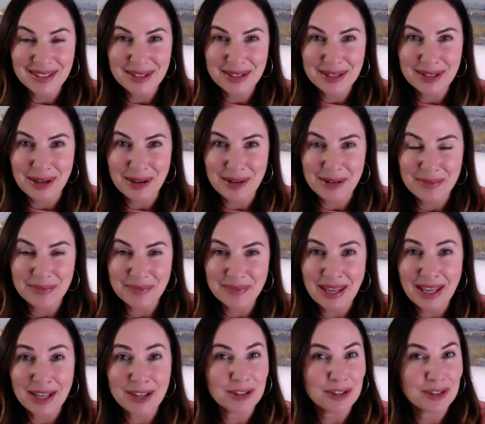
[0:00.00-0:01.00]
So,
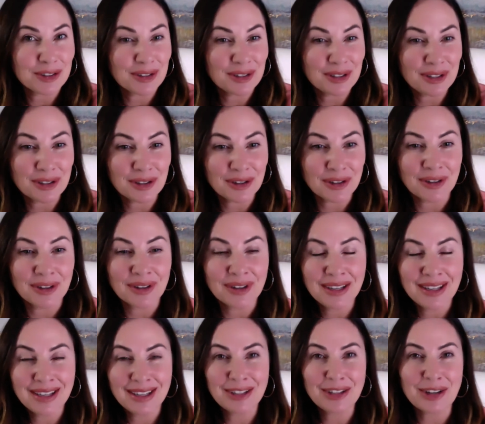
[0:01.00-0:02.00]
and your
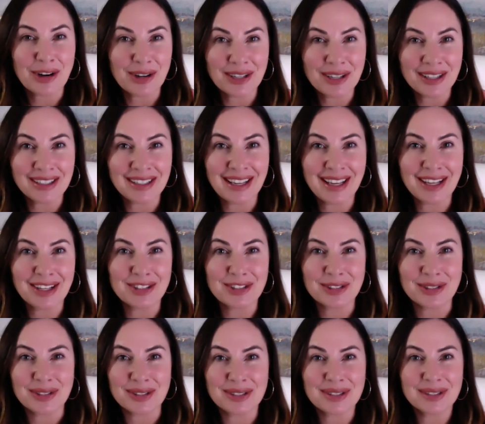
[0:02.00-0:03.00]
guardian
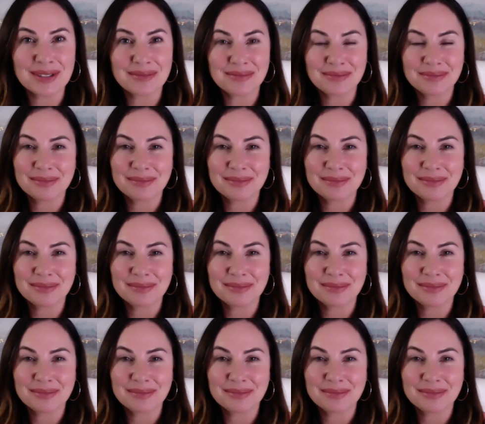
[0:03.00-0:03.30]
angels.